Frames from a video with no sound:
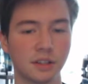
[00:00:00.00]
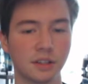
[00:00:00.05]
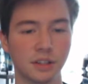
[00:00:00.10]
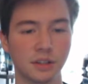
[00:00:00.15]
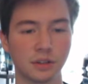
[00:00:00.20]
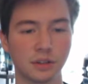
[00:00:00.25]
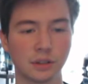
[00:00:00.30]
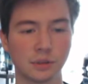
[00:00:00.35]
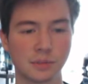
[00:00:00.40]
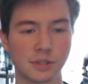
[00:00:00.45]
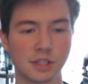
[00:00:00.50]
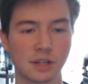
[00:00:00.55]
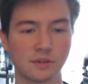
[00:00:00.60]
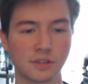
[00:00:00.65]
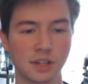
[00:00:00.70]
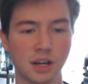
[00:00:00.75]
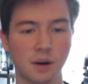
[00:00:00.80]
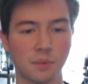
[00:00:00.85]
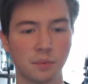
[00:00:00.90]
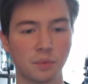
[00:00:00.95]
yield
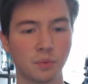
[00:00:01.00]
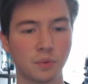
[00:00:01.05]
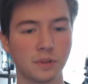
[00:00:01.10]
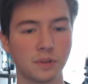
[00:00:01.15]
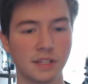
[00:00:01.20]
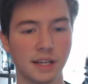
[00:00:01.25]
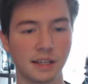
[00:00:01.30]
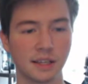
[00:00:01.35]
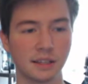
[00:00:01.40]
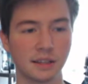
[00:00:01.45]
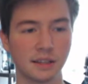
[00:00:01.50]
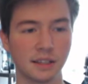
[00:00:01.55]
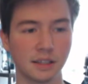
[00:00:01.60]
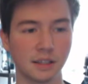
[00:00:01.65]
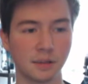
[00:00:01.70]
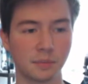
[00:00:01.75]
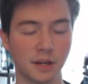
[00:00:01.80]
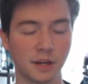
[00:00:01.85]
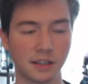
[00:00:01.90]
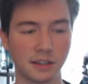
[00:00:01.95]
themselves up when taken
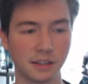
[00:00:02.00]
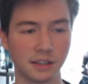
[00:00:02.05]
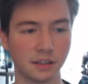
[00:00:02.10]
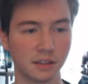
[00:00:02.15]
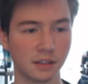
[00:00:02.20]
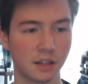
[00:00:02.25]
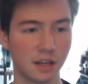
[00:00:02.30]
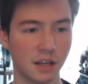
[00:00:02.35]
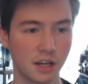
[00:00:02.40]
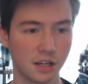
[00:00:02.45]
little by little.